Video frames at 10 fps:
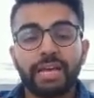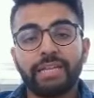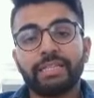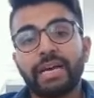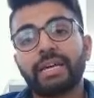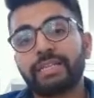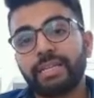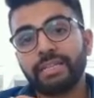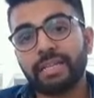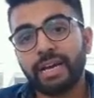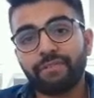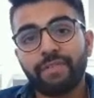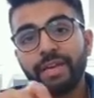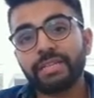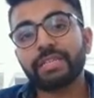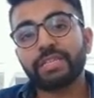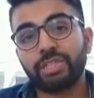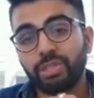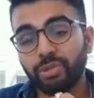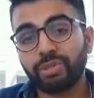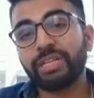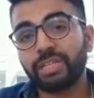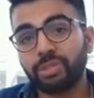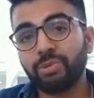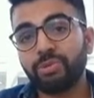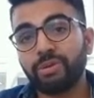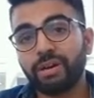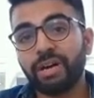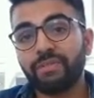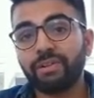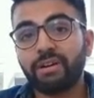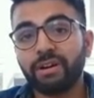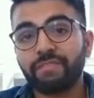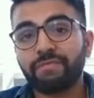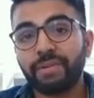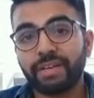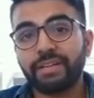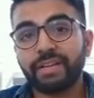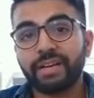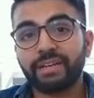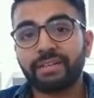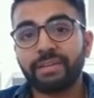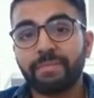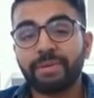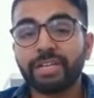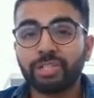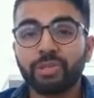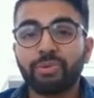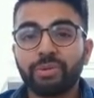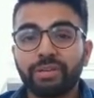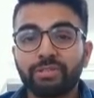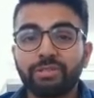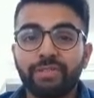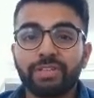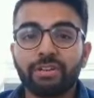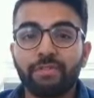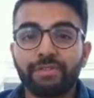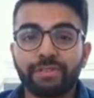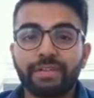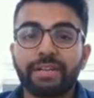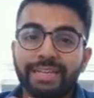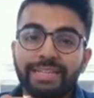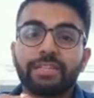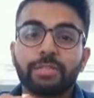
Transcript: In that phase, you need to have a lot of money that makes sure to the visa officer that yes,